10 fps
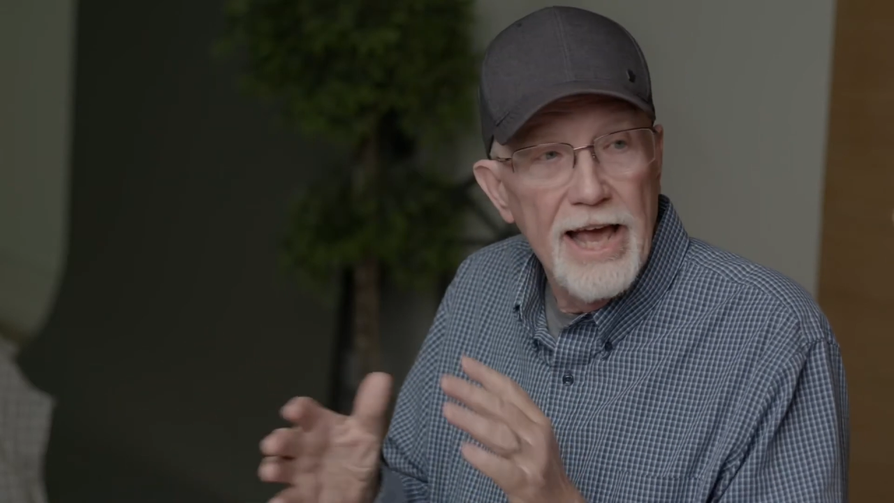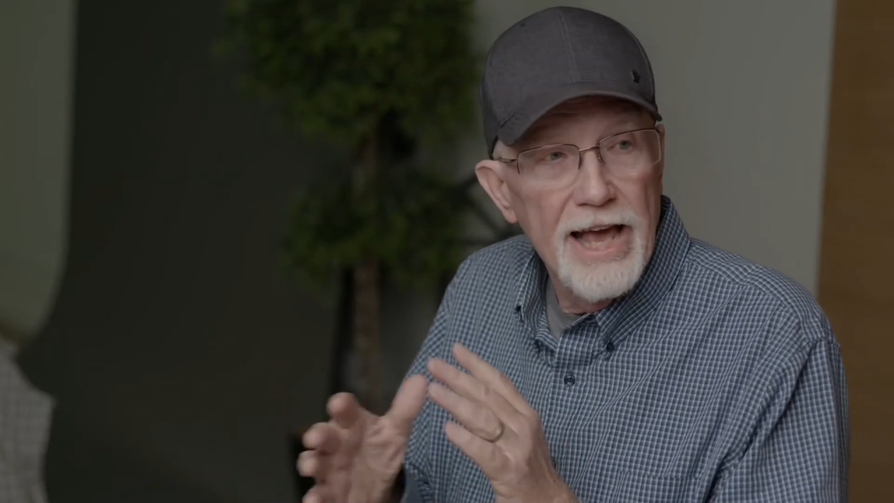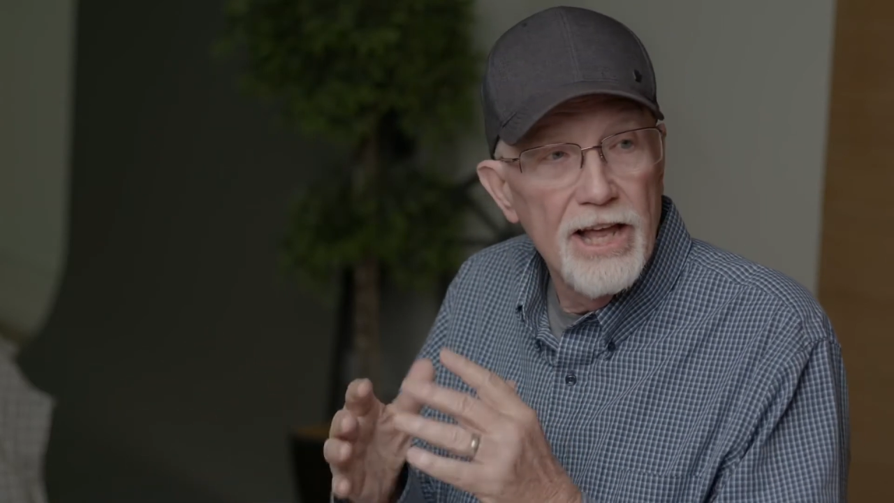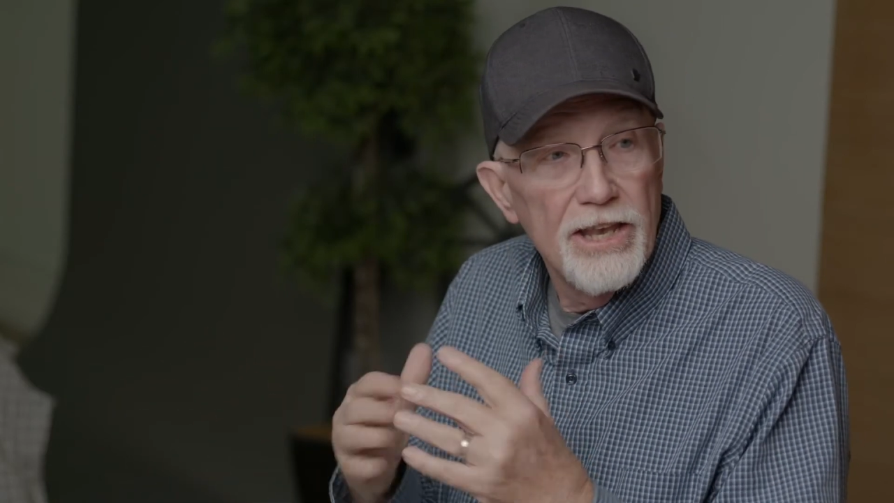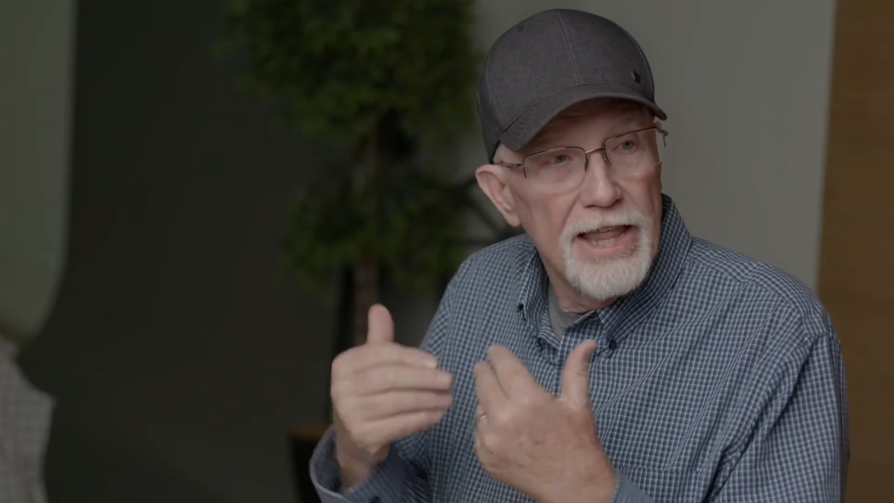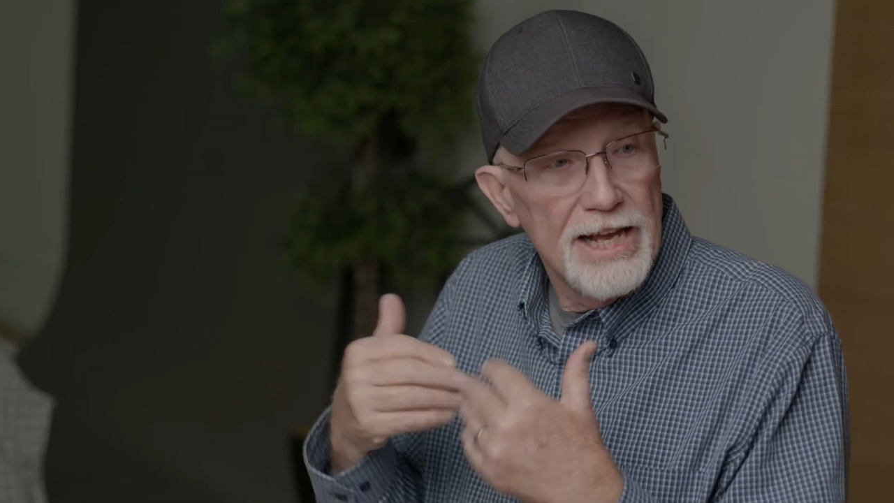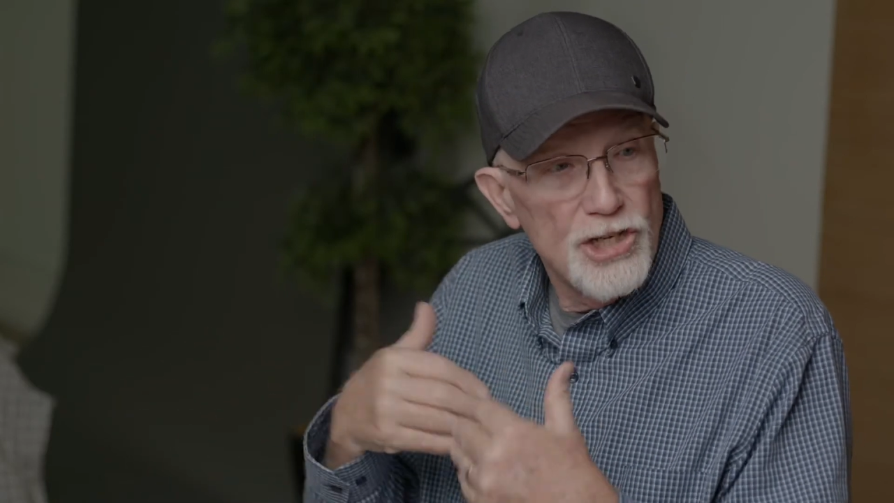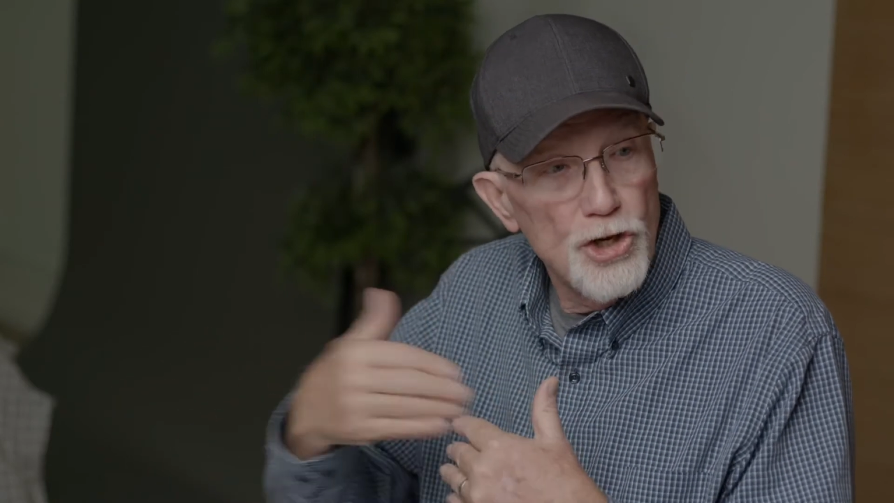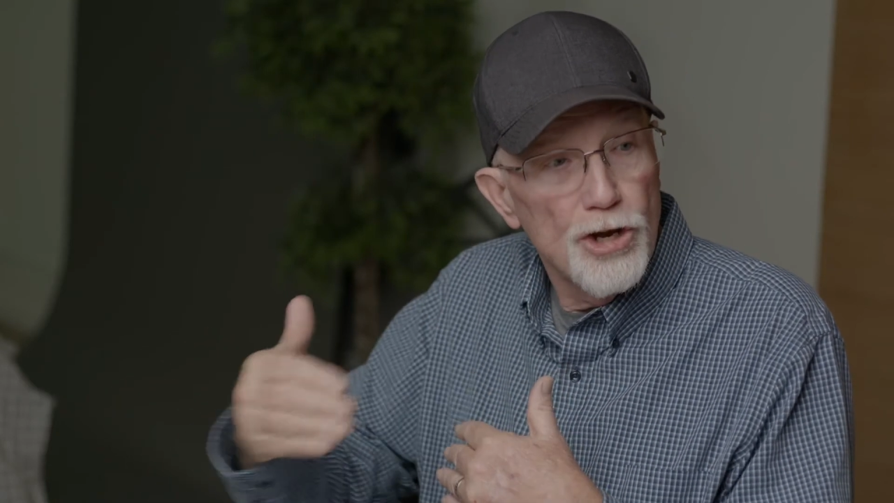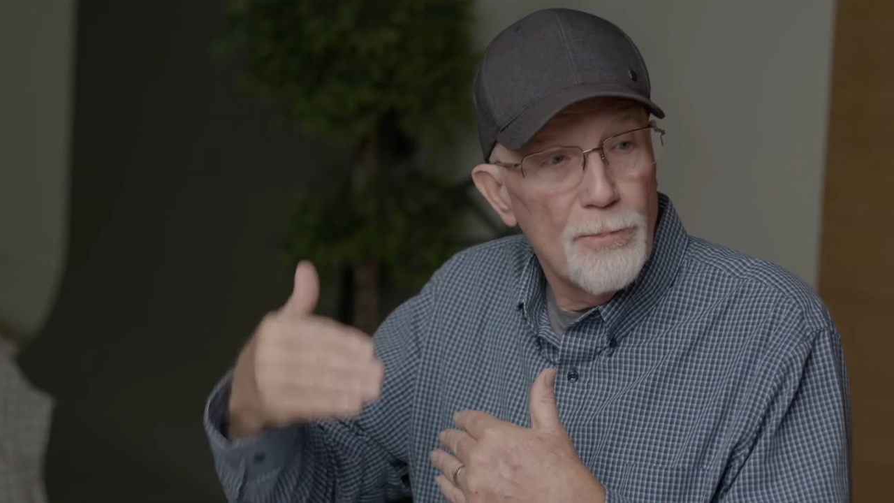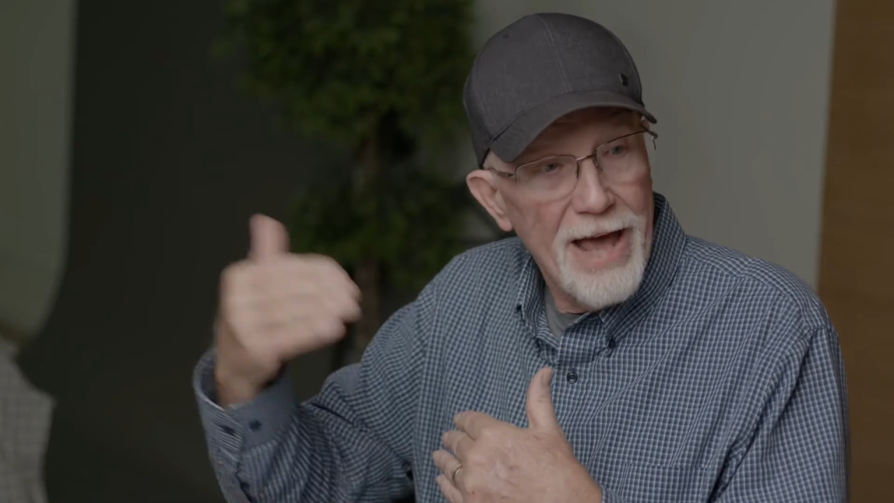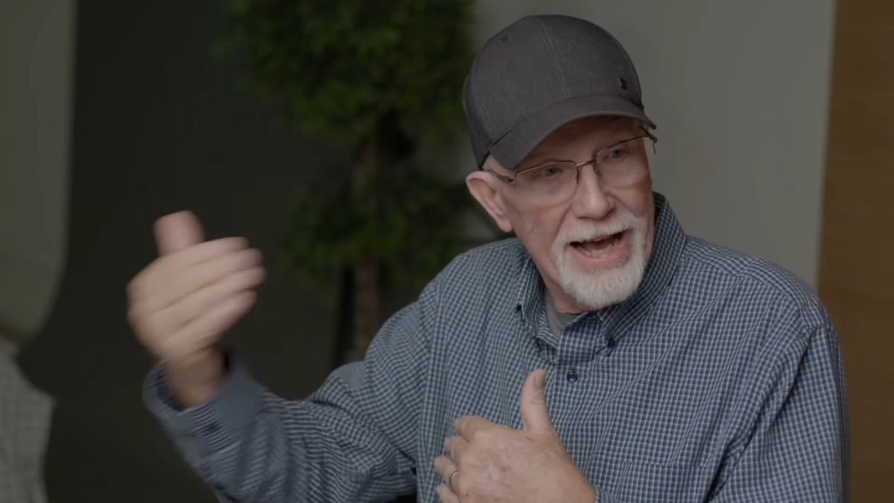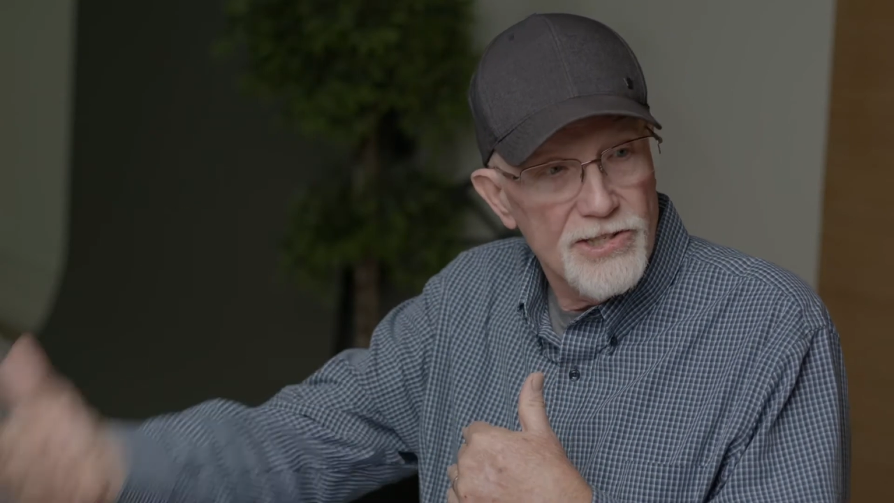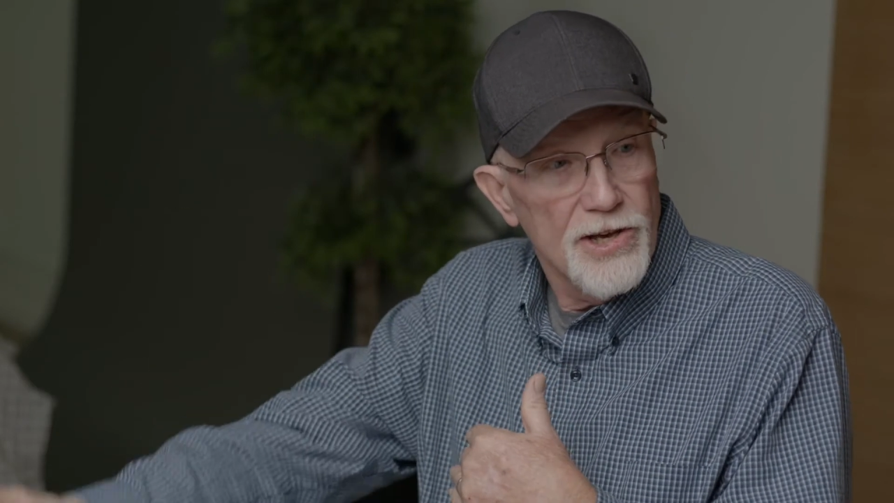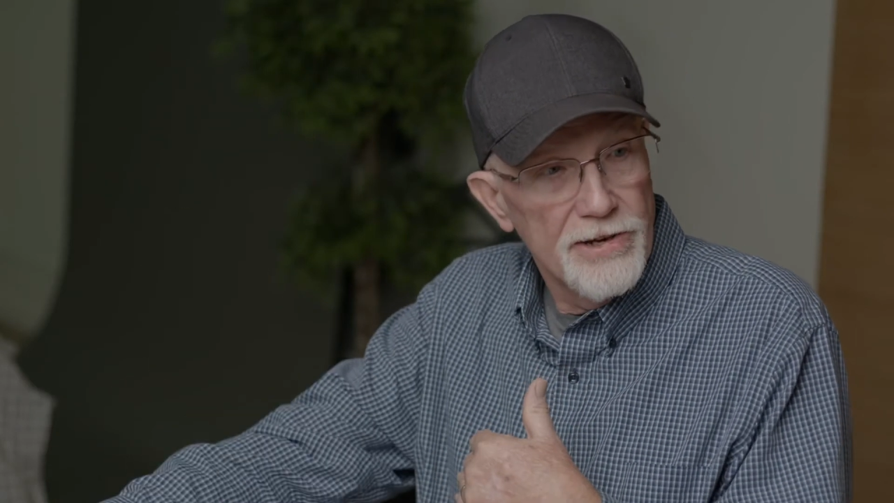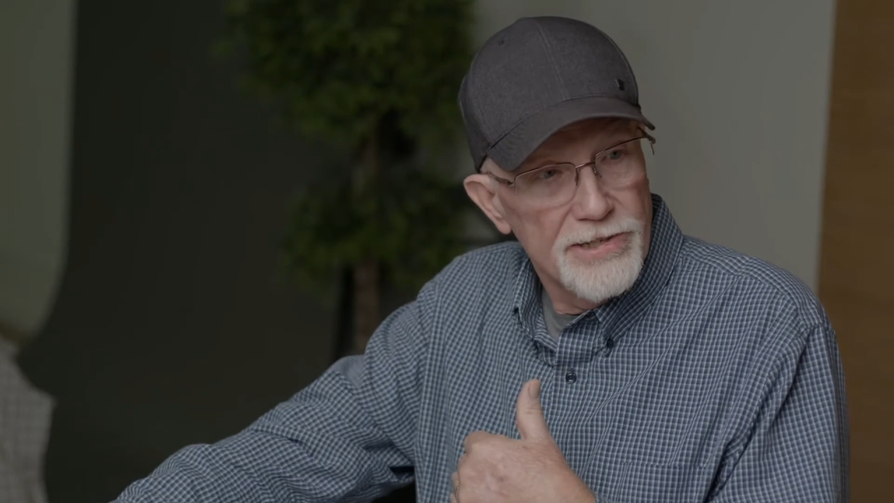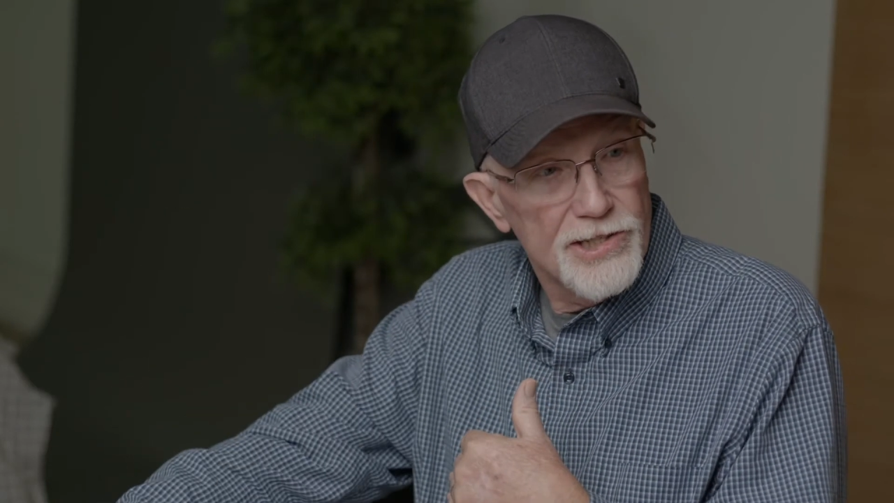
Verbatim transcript: and that you can pass on to